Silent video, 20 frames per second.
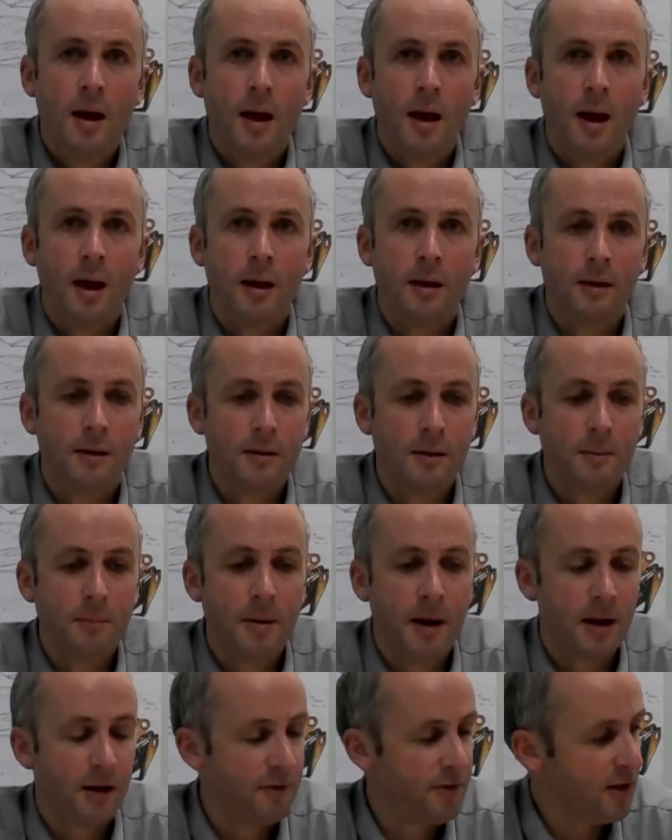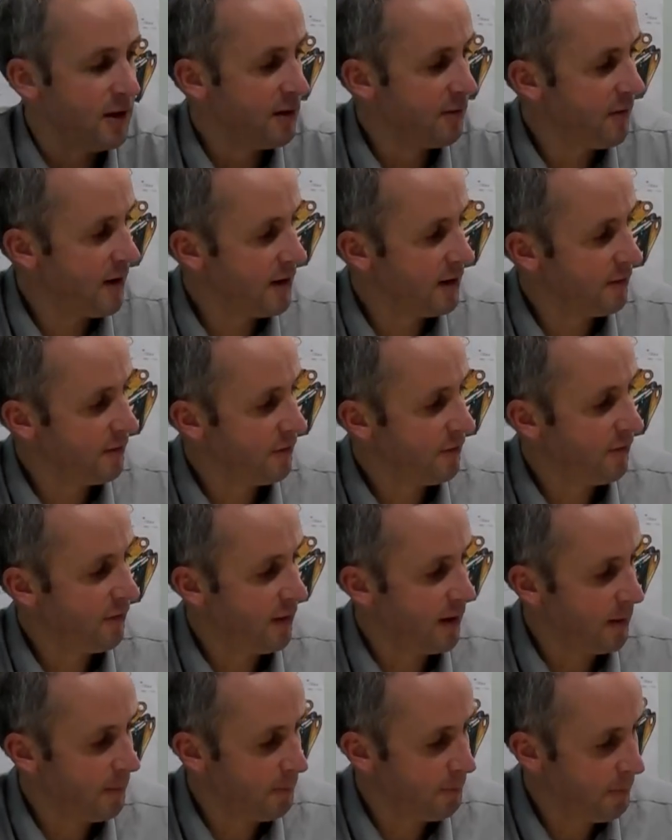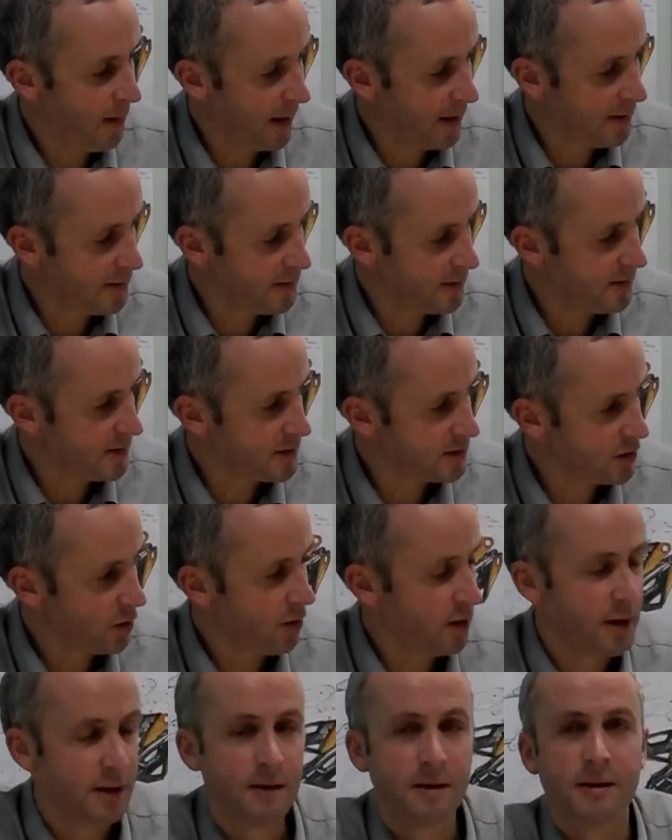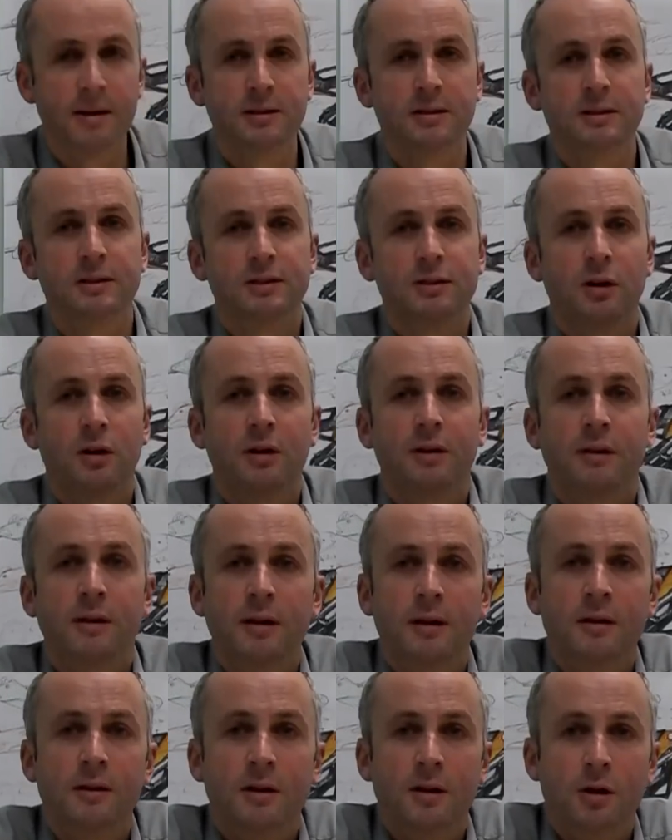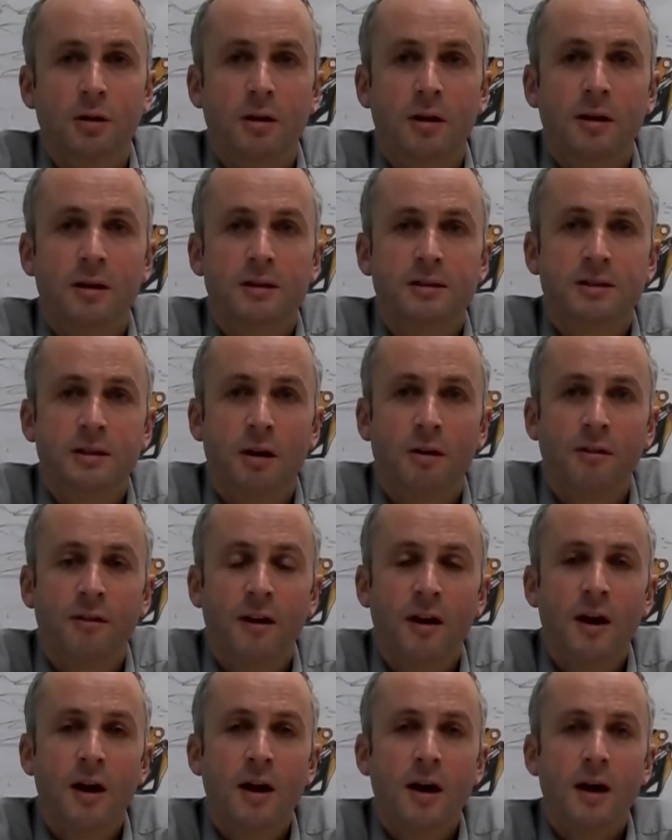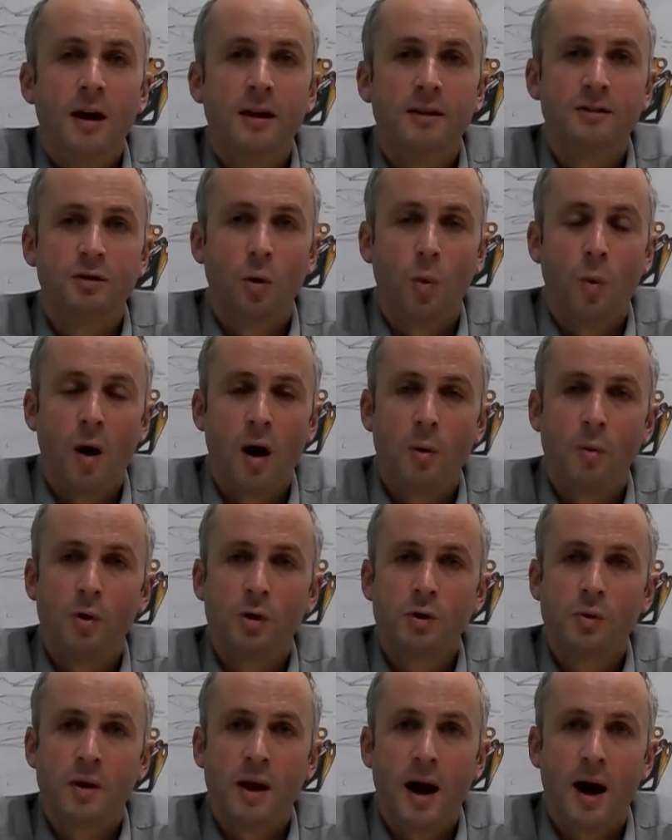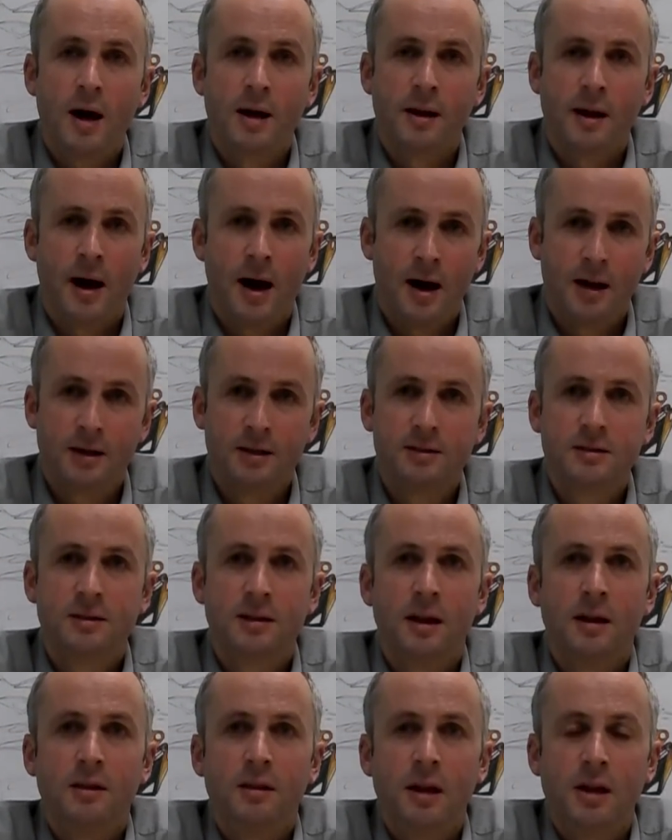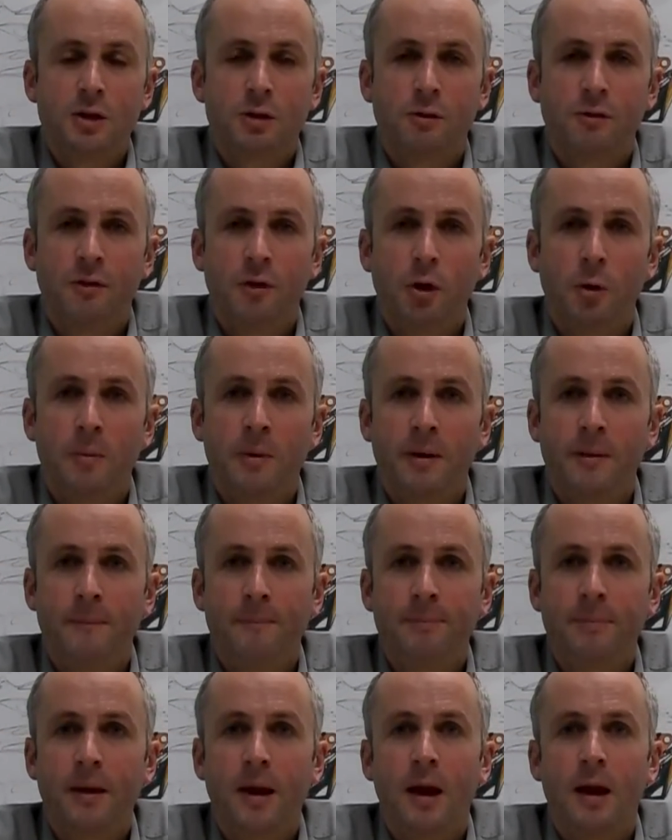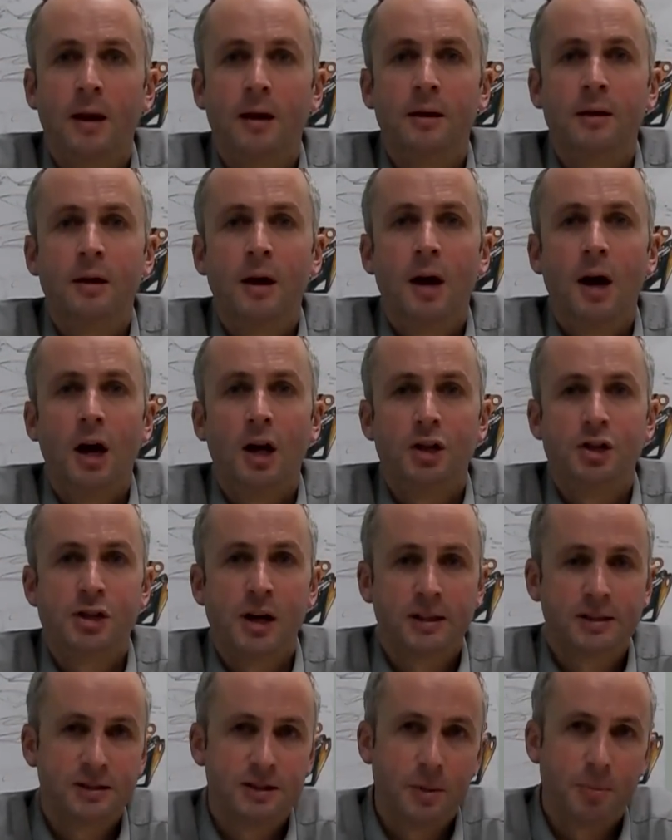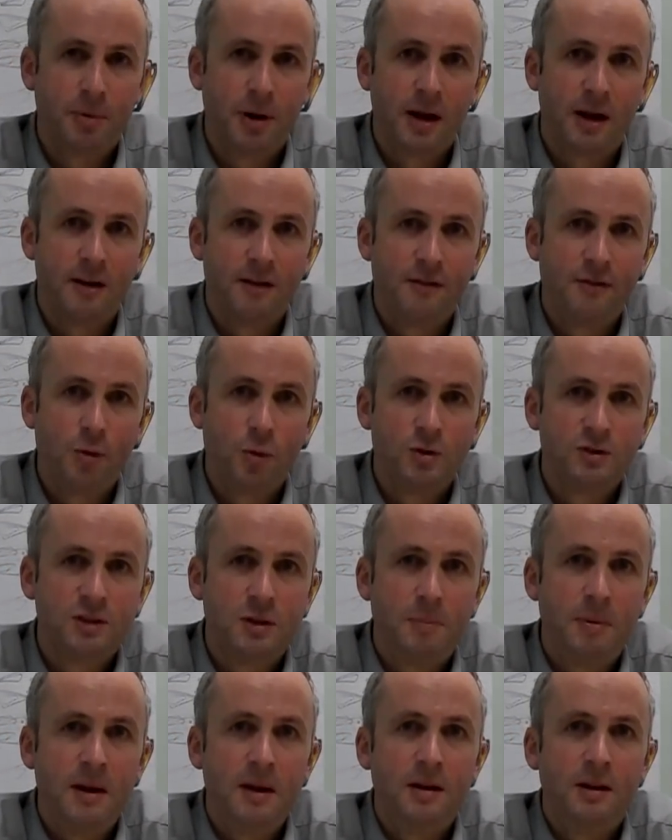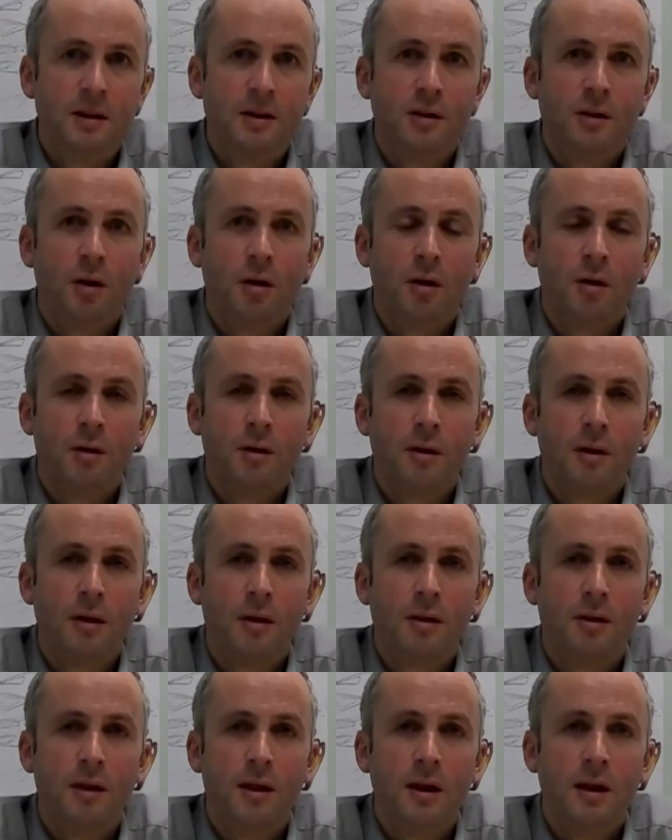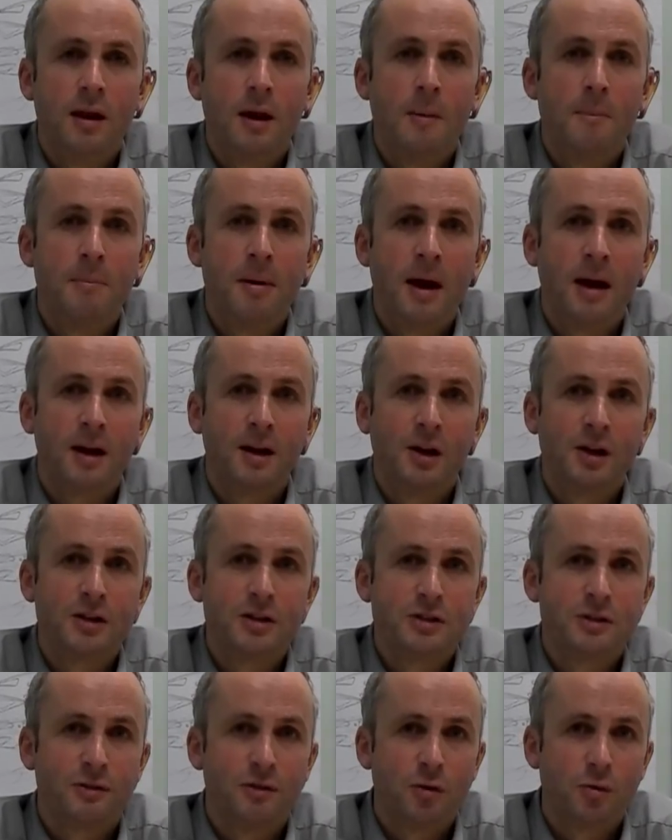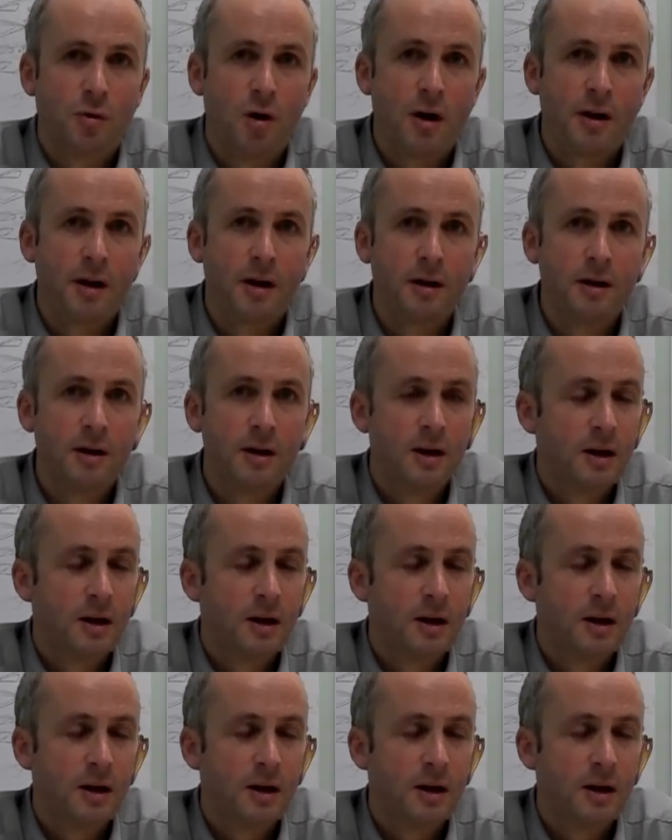And part of the innovative and patented design that's inside the unit itself is the way in which we harness that natural phenomenon and adjust the braking force dependent on the impact conditions of the rider.